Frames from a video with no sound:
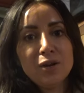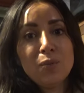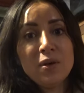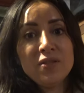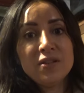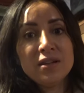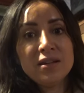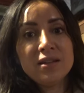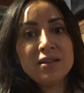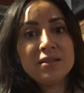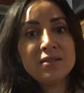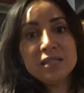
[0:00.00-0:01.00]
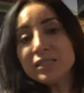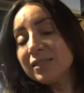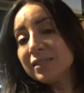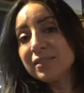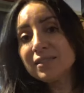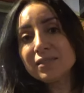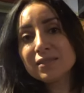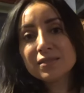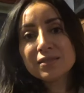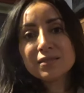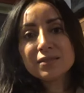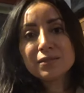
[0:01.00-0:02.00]
whether this
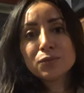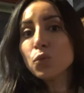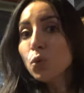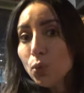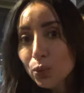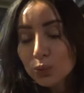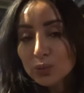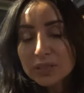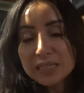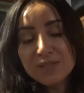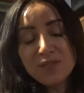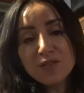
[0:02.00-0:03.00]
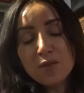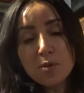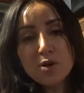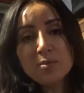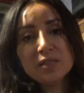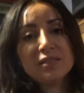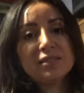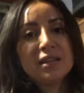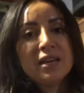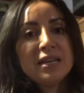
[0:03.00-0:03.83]
rule is fit for purpose,